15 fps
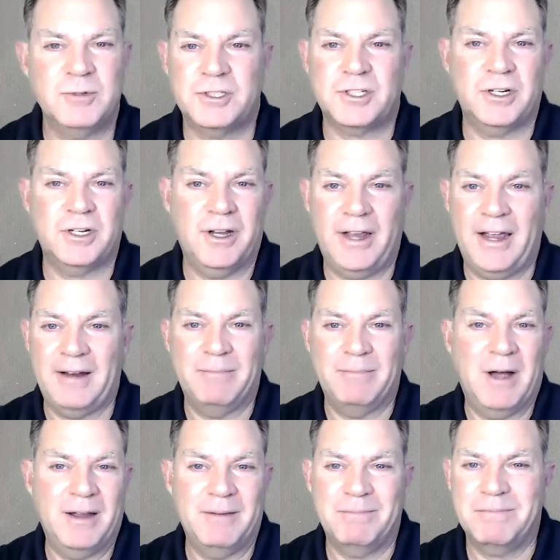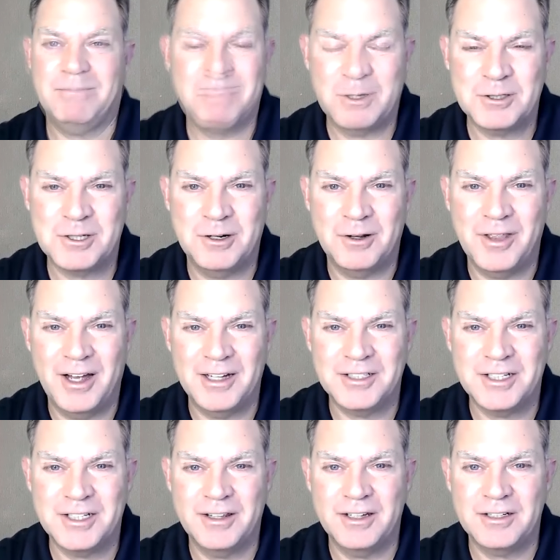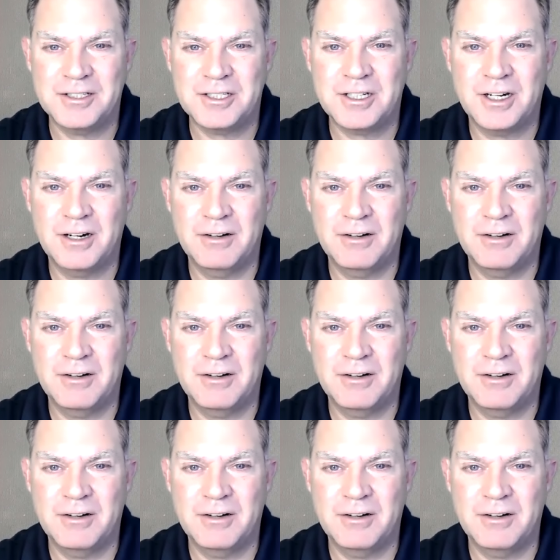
So I'm just going to add my personal thoughts on this.